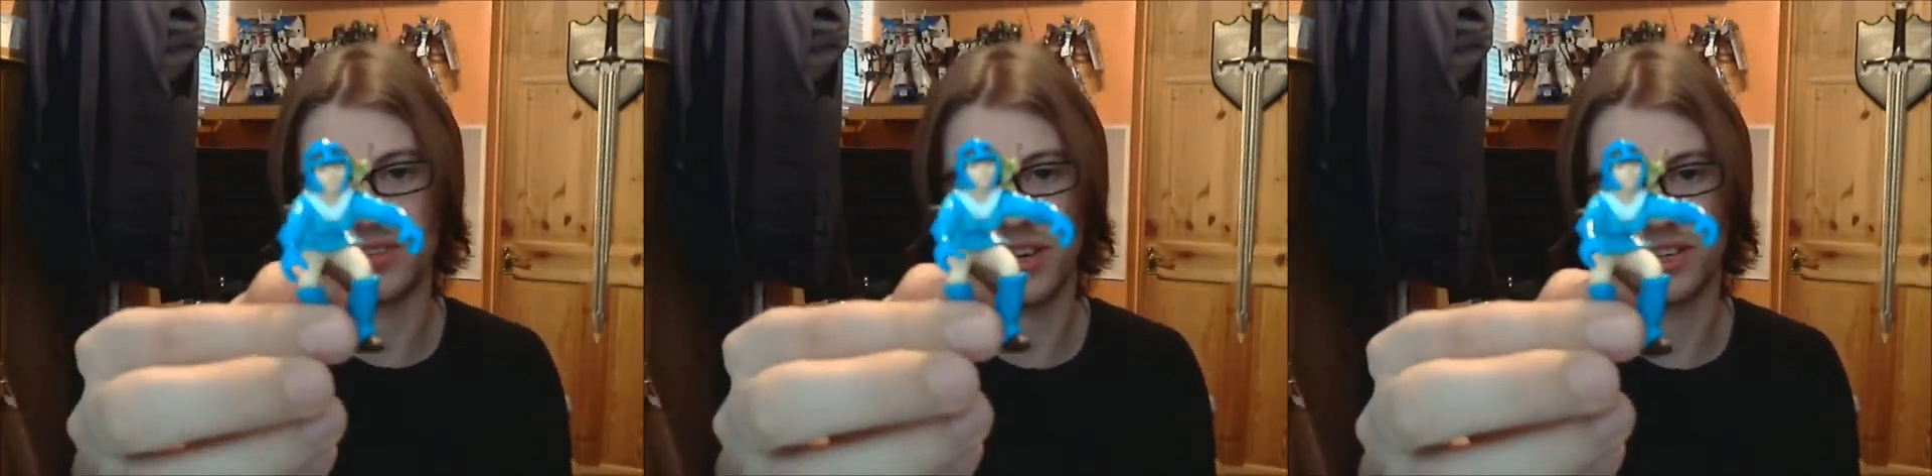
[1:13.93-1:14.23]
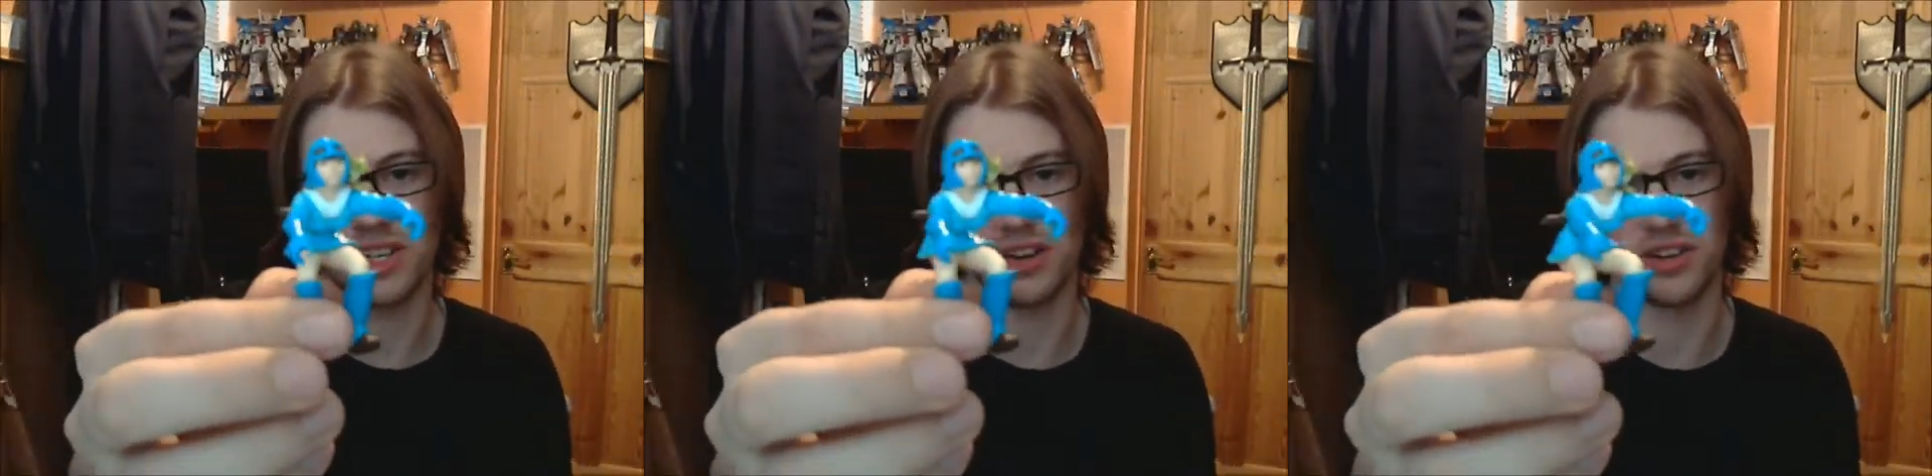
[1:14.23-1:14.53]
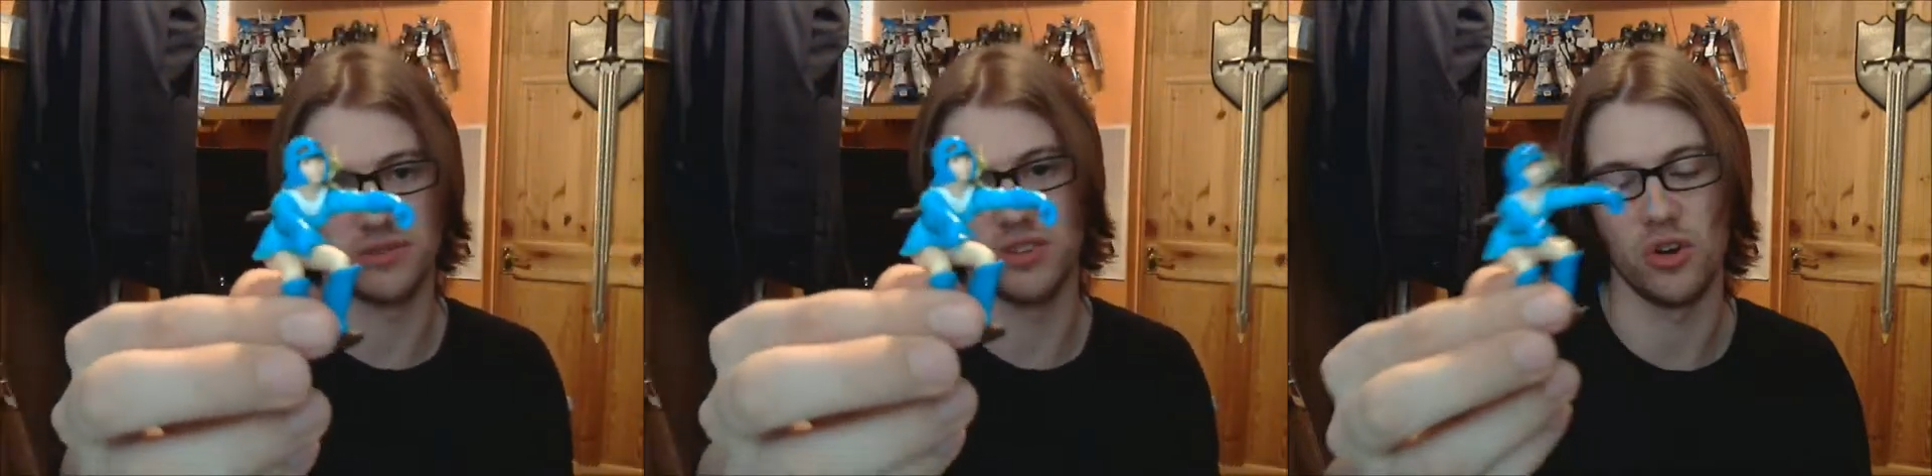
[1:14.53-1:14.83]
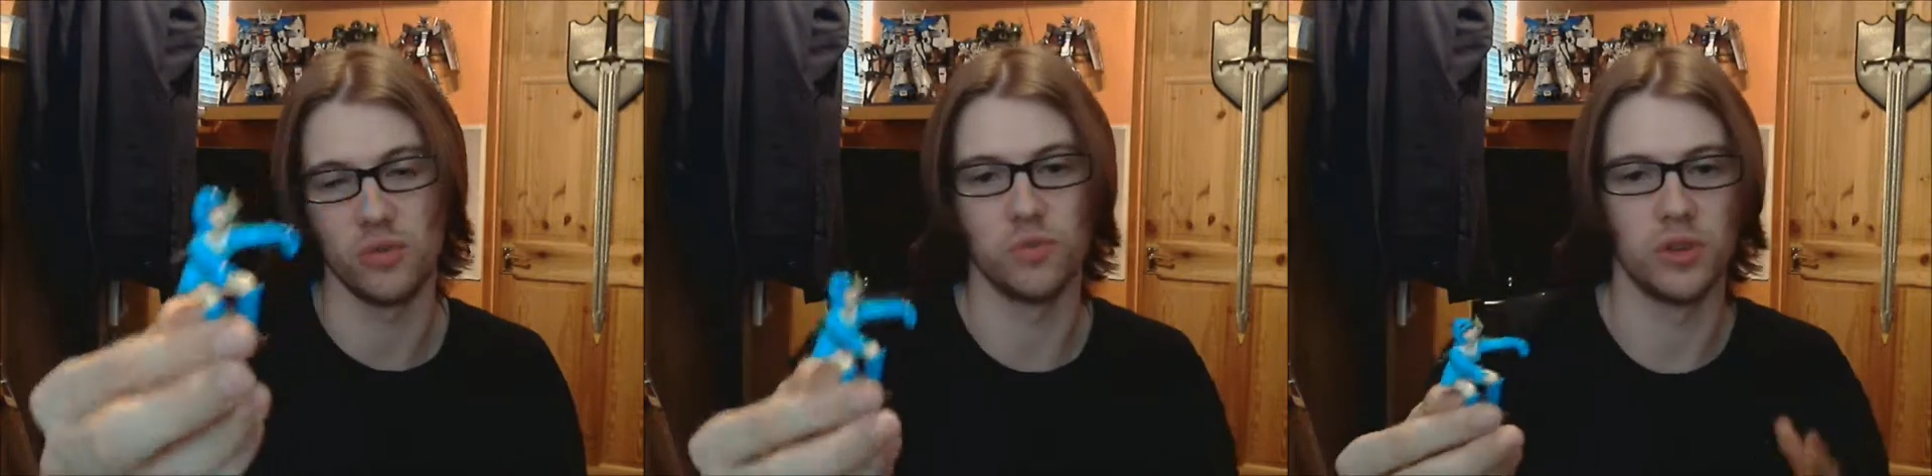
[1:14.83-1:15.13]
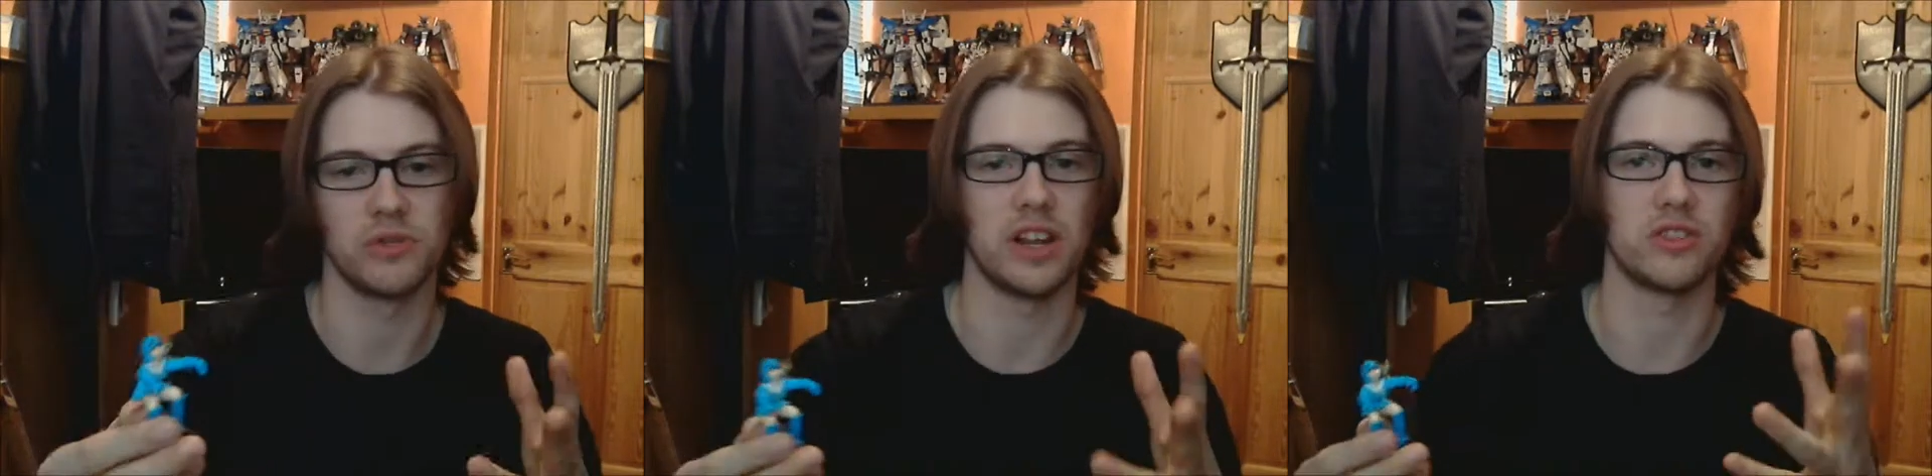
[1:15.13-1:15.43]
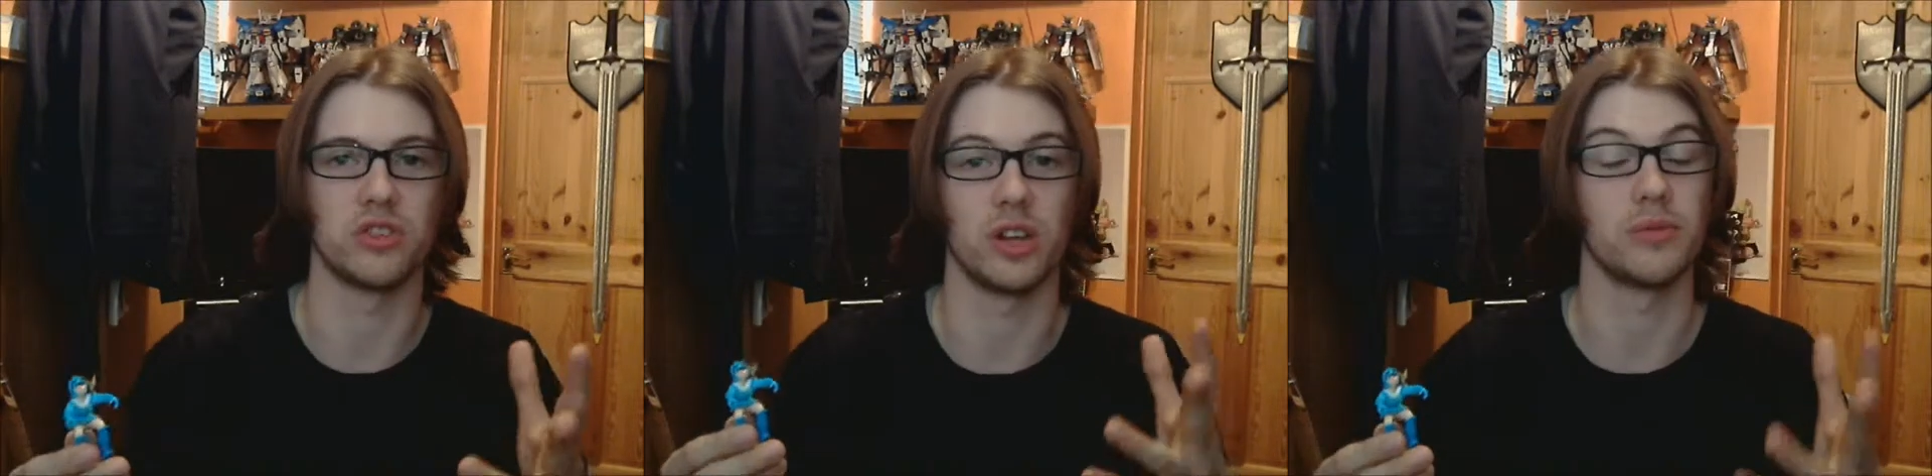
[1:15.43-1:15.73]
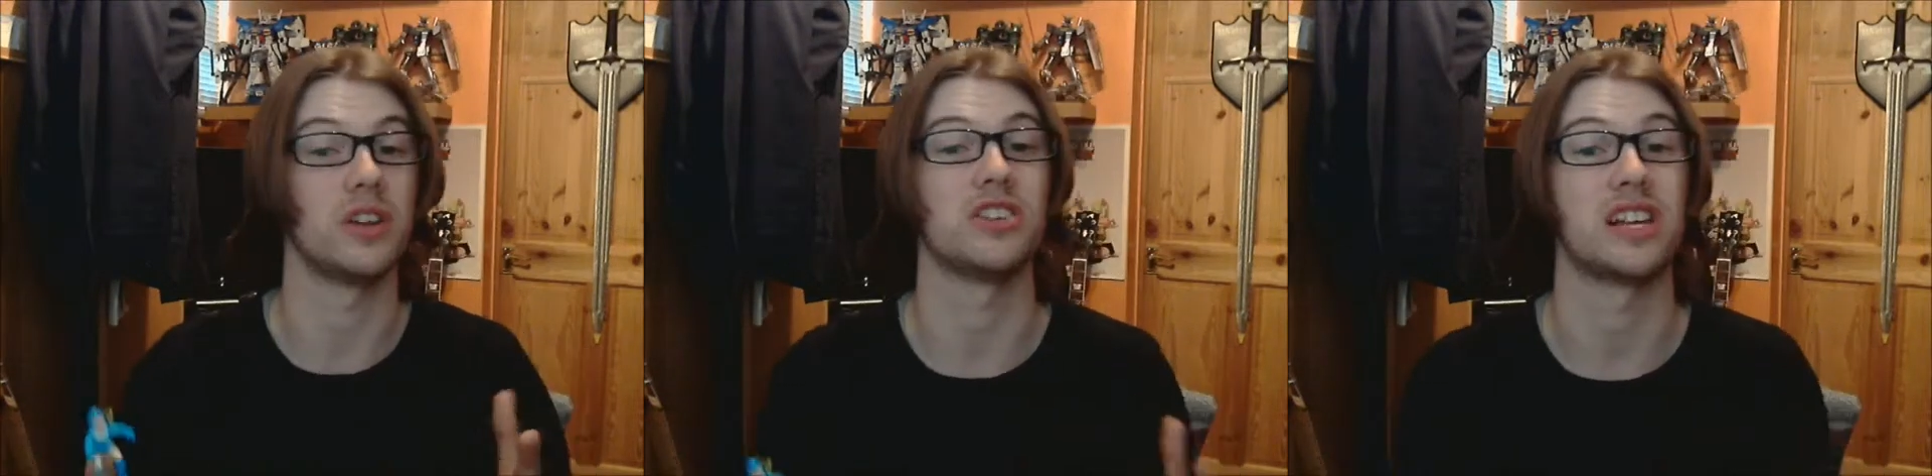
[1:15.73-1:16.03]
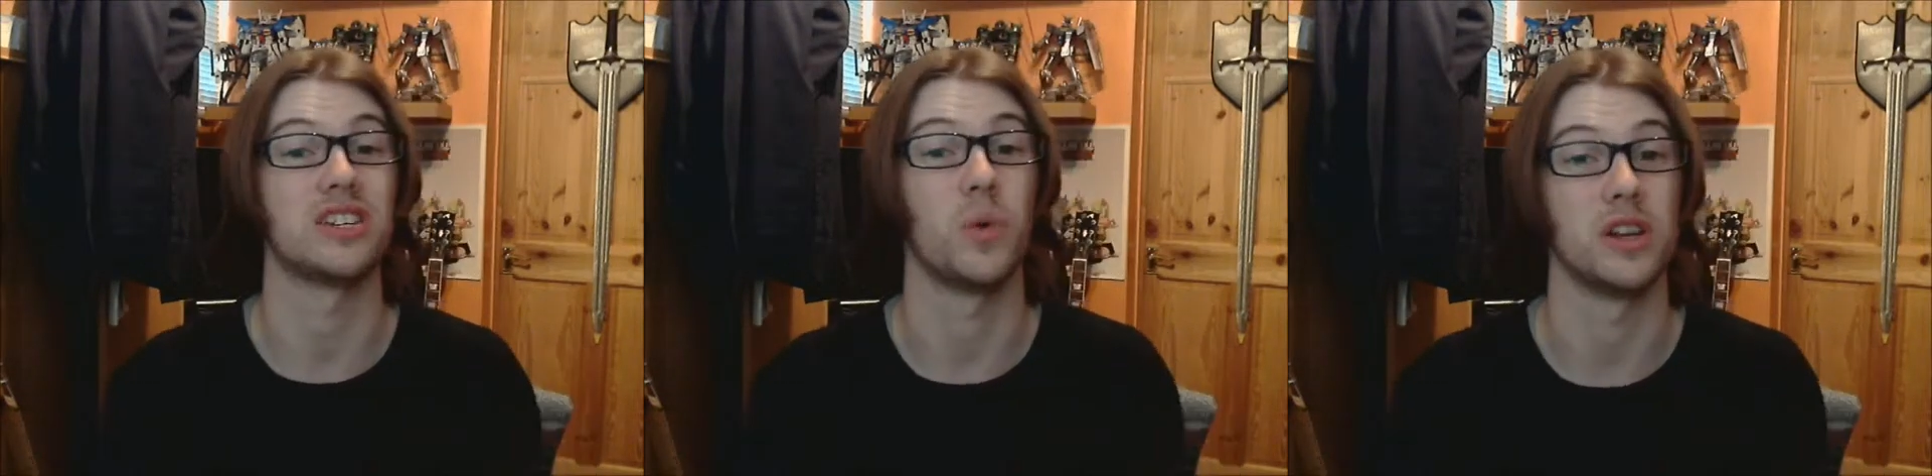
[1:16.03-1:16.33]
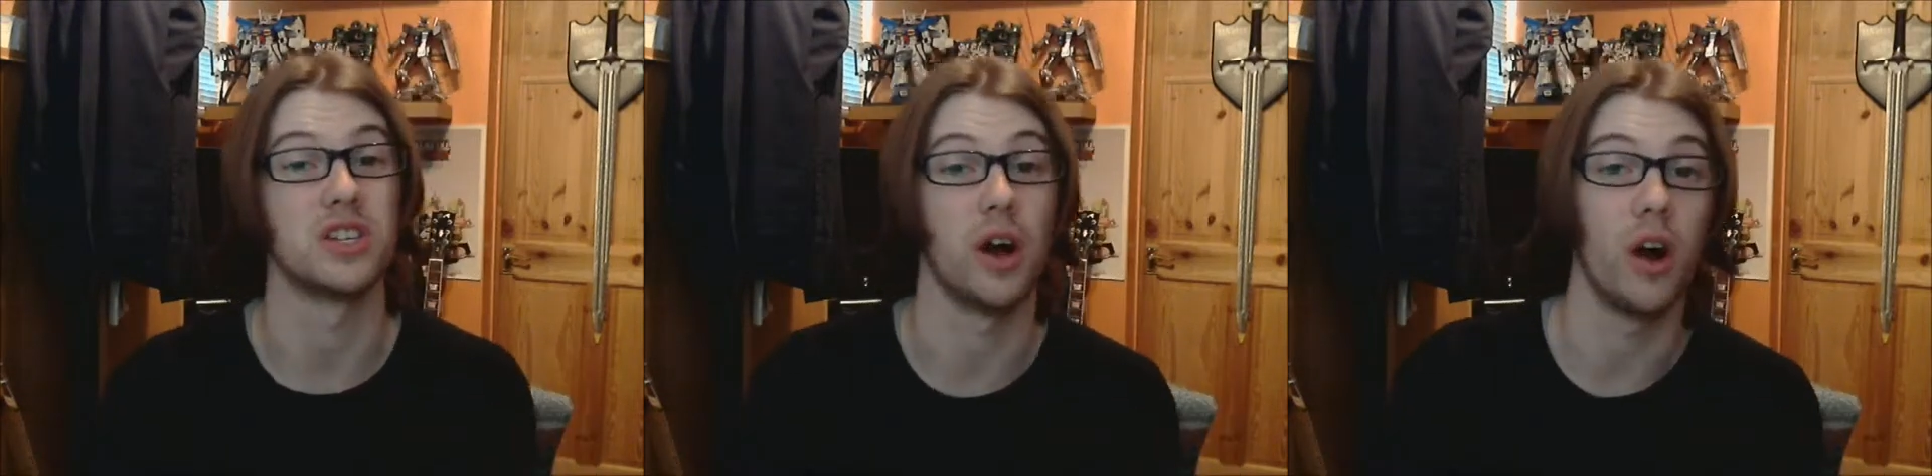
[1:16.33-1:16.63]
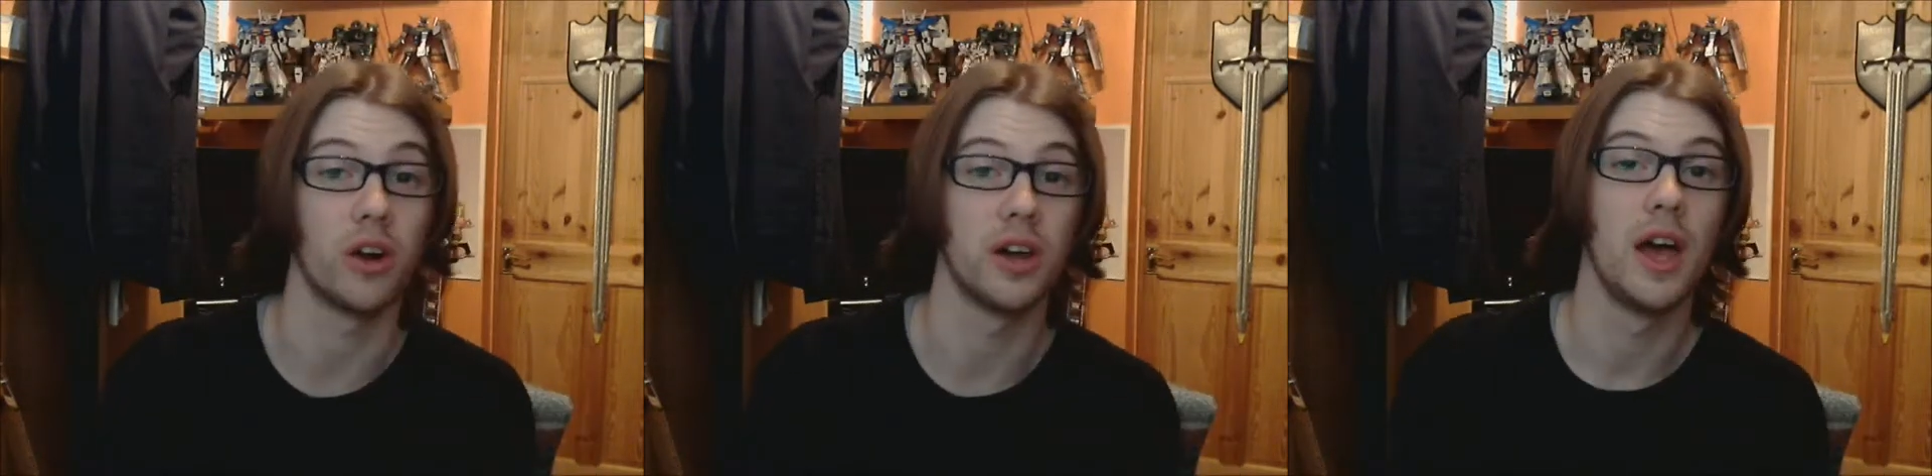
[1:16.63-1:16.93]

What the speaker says: I don't know if you know what the flesh looks like, but flesh is actually quite dark.